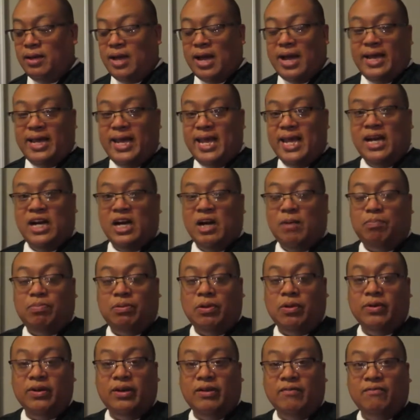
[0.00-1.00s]
I can't
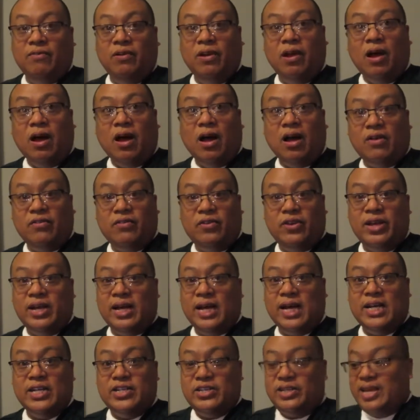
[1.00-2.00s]
upload a vlog for you
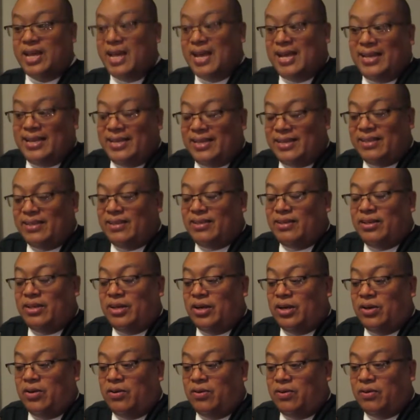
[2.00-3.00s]
guys. You can't, you
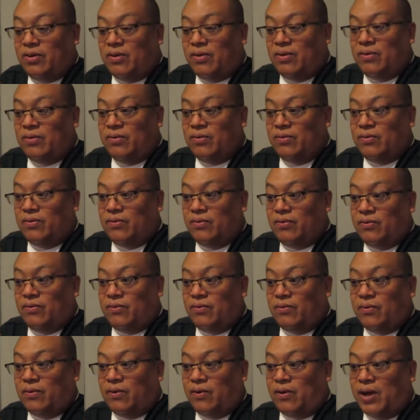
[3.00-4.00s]
know,
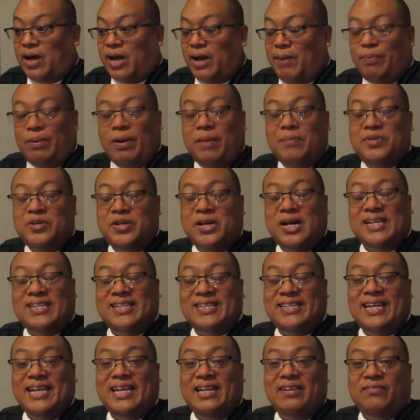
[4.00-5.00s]
I promise you guys
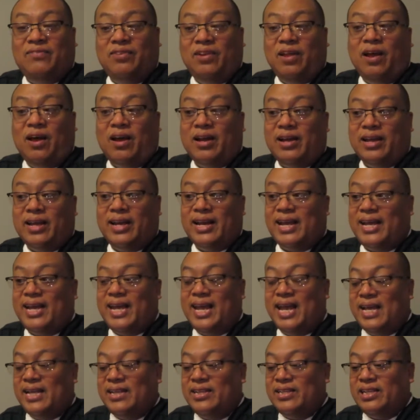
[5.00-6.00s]
a daily vlog, and I
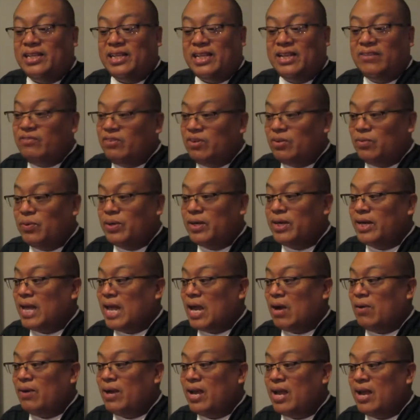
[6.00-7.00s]
can't deliver it when
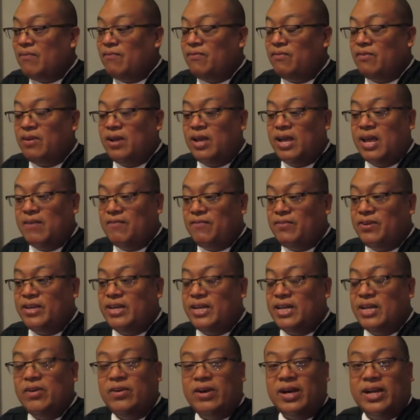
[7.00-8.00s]
I don't have effing
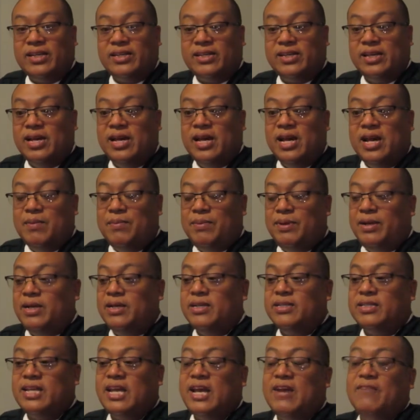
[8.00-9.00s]
internet
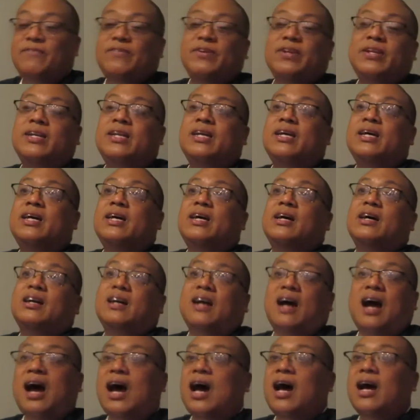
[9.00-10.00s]
because effing
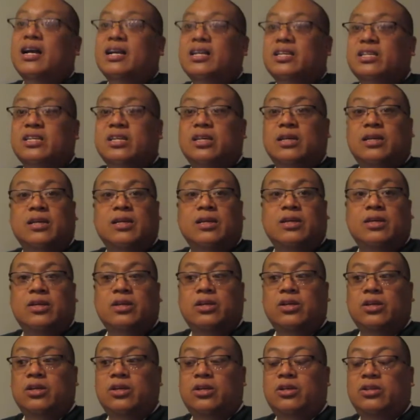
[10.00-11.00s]
Cox
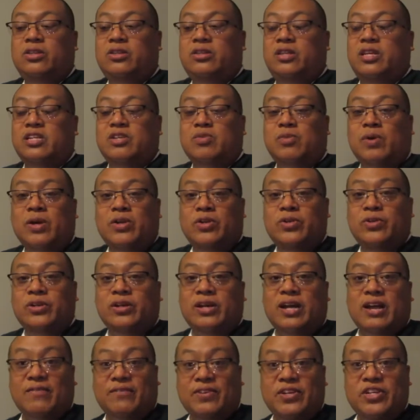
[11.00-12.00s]
doesn't want to do
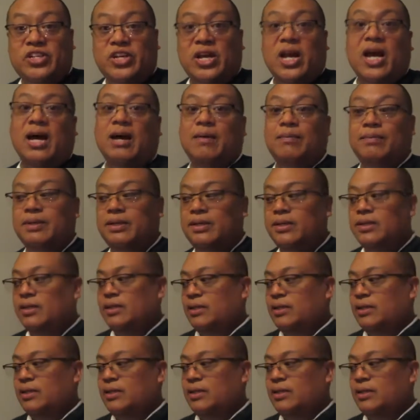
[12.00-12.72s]
their effing job.